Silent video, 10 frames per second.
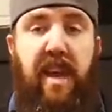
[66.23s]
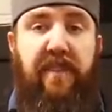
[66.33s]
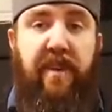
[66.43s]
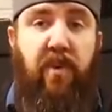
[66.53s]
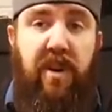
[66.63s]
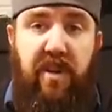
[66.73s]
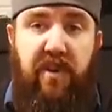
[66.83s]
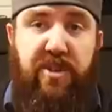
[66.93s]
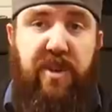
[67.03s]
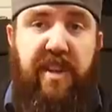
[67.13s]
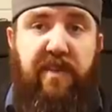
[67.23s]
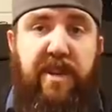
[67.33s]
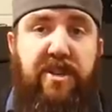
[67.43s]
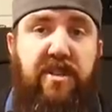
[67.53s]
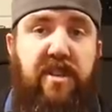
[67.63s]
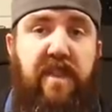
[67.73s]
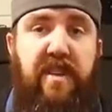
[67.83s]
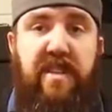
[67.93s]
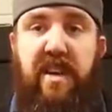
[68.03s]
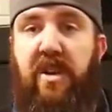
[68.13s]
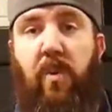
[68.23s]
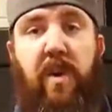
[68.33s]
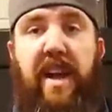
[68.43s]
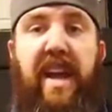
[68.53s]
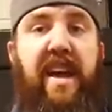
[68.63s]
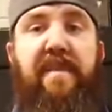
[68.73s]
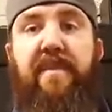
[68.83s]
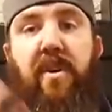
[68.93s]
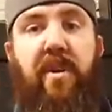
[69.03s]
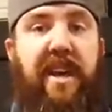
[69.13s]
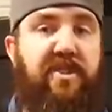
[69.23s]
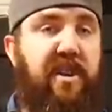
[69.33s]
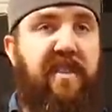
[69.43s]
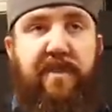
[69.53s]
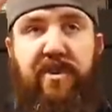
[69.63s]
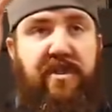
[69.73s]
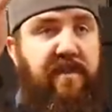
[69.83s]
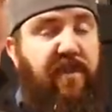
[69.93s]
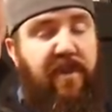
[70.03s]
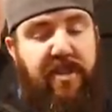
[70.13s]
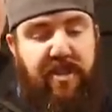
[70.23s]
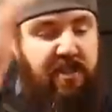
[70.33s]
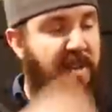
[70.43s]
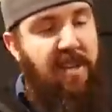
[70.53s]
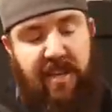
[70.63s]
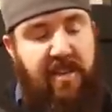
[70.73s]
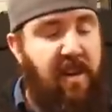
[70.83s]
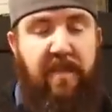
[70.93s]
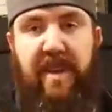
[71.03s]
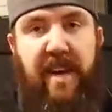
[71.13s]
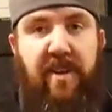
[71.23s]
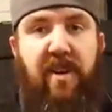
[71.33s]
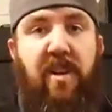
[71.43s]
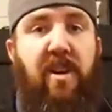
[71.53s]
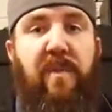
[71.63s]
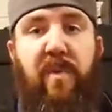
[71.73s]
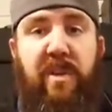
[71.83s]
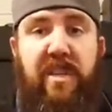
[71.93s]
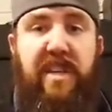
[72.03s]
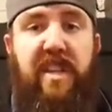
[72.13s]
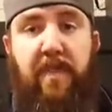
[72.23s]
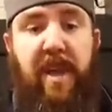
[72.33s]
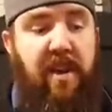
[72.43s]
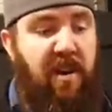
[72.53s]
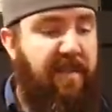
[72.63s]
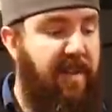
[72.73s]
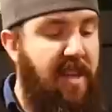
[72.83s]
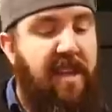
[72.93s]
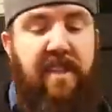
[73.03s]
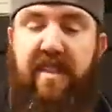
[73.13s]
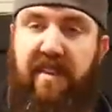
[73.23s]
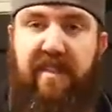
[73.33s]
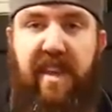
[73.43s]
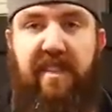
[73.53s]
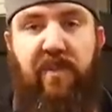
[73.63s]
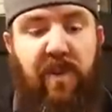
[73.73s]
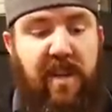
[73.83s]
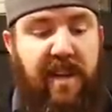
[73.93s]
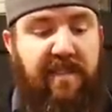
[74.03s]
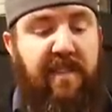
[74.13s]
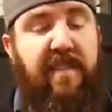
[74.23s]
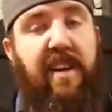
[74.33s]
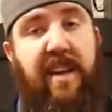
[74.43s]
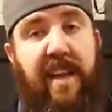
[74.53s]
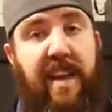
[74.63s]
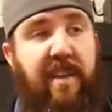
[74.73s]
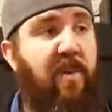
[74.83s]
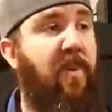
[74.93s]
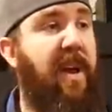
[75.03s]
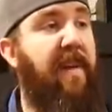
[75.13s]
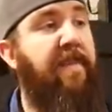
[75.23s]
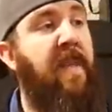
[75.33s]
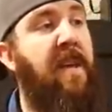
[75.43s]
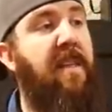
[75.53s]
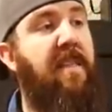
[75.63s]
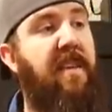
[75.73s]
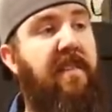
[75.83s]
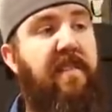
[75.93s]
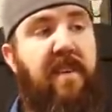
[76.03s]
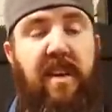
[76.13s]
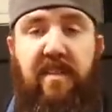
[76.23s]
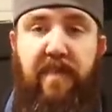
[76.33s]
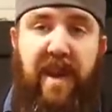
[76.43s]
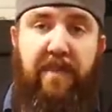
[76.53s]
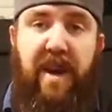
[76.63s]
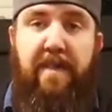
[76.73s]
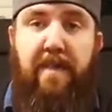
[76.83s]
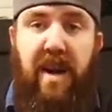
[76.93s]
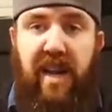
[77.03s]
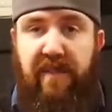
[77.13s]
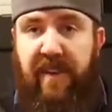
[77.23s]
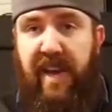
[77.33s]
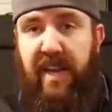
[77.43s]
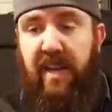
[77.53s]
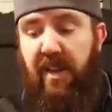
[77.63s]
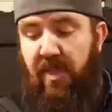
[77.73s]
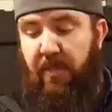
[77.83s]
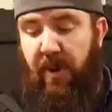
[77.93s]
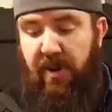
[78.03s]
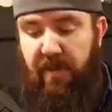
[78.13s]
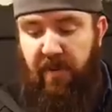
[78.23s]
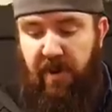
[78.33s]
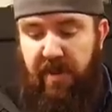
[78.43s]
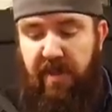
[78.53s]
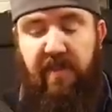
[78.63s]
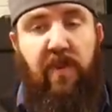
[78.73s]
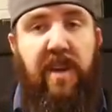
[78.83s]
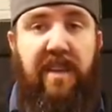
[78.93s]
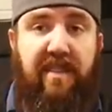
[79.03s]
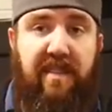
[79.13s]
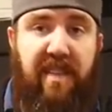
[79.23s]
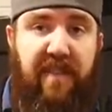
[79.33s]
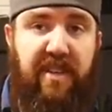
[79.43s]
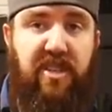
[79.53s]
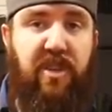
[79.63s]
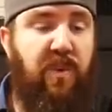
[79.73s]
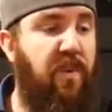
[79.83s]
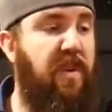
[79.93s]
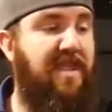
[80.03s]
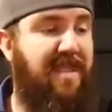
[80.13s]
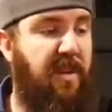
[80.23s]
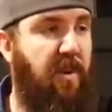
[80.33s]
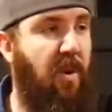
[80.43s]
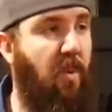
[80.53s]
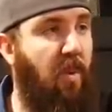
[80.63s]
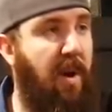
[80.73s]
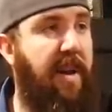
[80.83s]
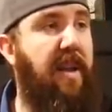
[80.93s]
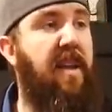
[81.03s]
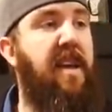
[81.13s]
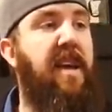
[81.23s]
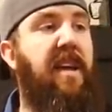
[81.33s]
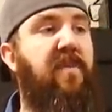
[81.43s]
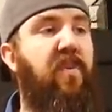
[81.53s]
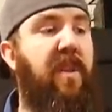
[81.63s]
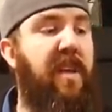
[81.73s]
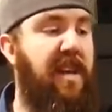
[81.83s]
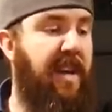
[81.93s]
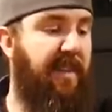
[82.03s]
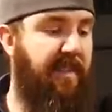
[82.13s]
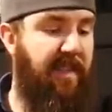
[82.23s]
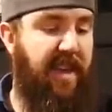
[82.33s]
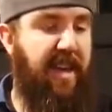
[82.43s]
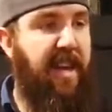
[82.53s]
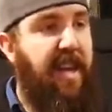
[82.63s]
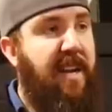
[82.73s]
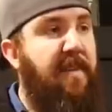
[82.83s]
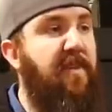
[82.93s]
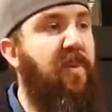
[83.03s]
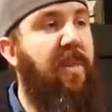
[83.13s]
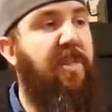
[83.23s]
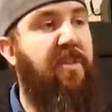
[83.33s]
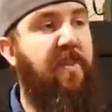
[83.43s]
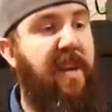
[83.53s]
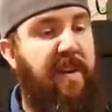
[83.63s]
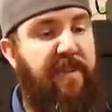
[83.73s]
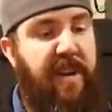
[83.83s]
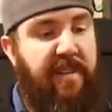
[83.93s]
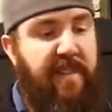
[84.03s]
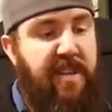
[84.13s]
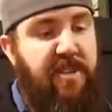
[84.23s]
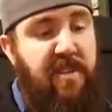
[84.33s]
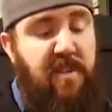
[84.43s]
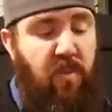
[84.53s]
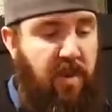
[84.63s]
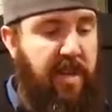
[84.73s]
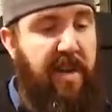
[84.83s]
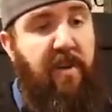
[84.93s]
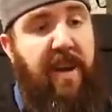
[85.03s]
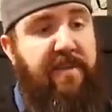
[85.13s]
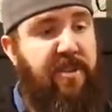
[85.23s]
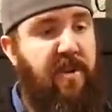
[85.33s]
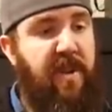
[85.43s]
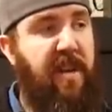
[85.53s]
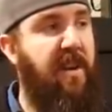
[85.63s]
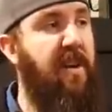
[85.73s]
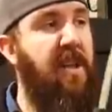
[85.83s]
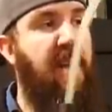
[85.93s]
If I'm wanting to do a transmission service and I don't want to have all that transmission fluid just dumped down all over when you take the pan off, this thing's really nice to suck it out of the way. This is made by MityVac. The part number on this one is 7201. It's really nice that it comes with three different extensions, one that I don't have shown here.